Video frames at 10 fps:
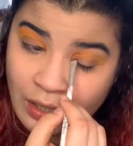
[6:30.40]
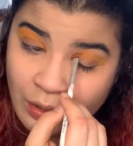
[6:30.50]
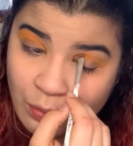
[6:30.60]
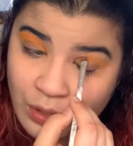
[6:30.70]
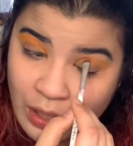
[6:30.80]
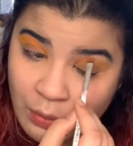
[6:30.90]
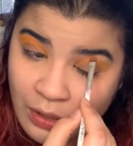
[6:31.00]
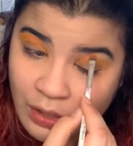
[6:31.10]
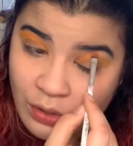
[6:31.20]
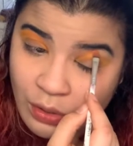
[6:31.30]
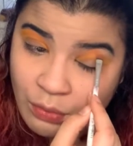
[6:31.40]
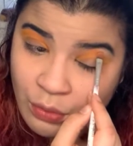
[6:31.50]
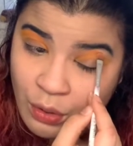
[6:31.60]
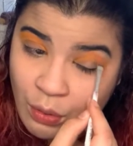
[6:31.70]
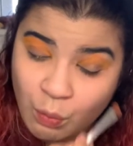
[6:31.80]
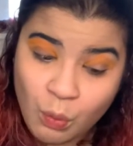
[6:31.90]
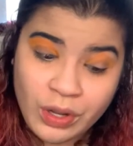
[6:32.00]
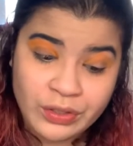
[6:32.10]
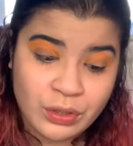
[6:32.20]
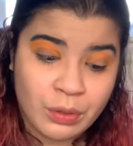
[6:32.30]
you genuinely don't know
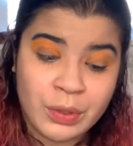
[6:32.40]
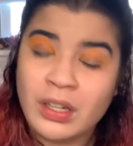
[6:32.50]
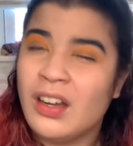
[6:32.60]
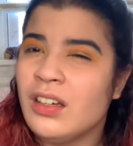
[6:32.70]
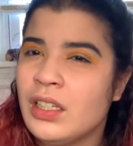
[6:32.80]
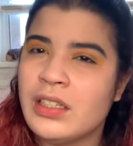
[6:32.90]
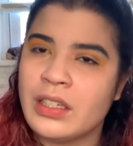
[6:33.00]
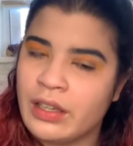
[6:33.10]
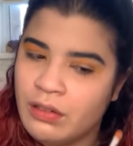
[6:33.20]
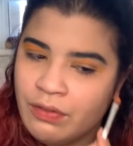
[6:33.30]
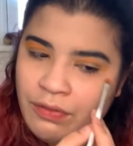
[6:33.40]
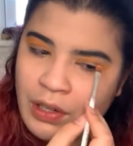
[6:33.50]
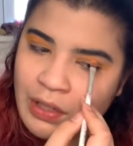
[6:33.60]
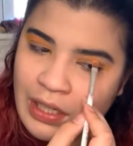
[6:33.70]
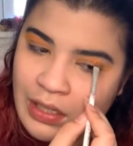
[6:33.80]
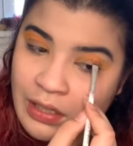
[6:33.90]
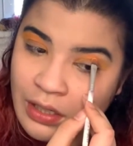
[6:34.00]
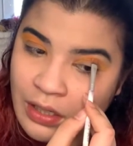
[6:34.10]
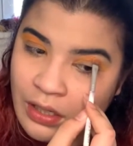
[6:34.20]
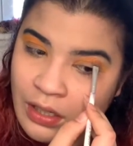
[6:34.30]
what's going on, it's kind of very easy
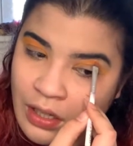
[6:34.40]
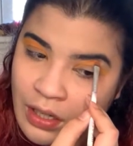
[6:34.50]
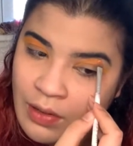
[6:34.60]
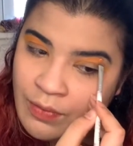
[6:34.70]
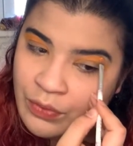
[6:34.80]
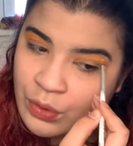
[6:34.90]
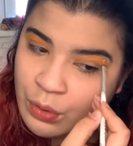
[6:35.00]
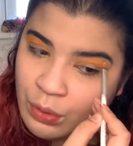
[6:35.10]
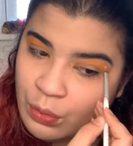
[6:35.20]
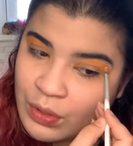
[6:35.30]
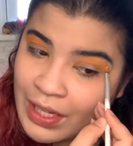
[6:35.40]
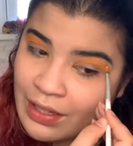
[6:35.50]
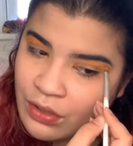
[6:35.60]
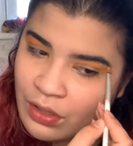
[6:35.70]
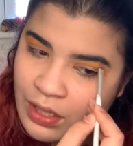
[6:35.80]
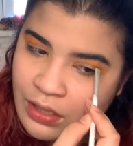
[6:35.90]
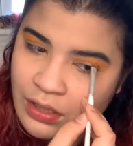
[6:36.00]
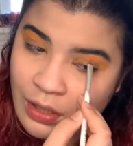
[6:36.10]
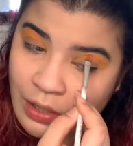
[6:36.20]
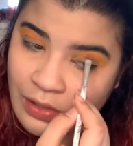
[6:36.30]
to lose interest.
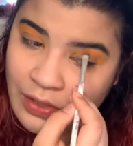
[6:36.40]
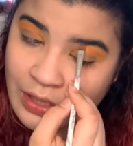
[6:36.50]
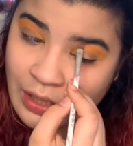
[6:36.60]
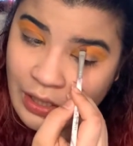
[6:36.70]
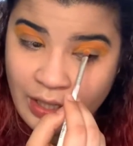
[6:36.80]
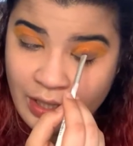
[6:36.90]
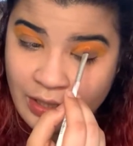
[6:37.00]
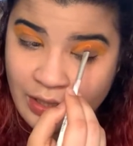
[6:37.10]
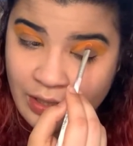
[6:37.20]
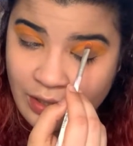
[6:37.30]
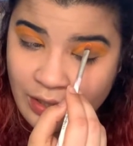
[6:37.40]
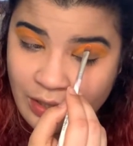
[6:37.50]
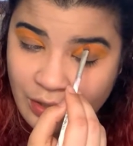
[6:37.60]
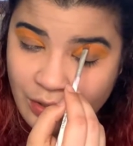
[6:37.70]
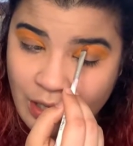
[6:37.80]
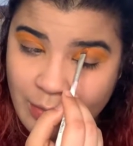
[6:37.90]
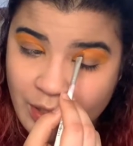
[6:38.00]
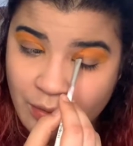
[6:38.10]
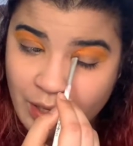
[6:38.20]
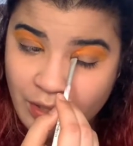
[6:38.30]
So obviously it's our jobs
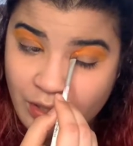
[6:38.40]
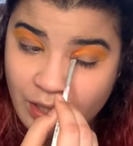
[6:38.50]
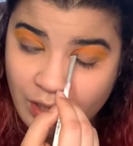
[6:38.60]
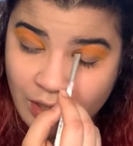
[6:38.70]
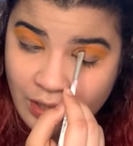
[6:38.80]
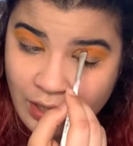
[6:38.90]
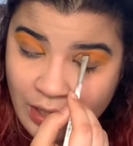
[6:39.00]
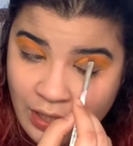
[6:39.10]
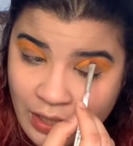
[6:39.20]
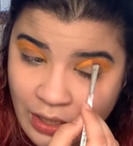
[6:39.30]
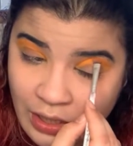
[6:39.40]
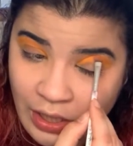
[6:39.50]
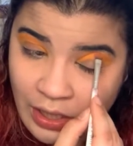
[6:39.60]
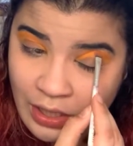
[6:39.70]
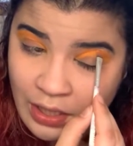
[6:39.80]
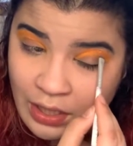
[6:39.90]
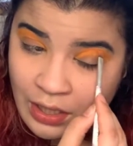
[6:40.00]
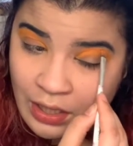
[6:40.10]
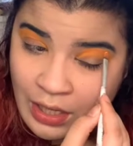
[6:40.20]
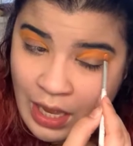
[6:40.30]
as writers to consistently
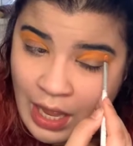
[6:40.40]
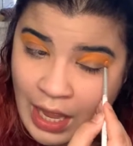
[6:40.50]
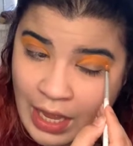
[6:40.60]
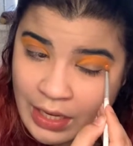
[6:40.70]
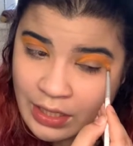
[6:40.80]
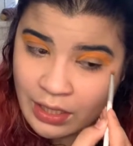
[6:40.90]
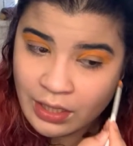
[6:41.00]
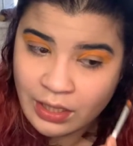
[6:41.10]
add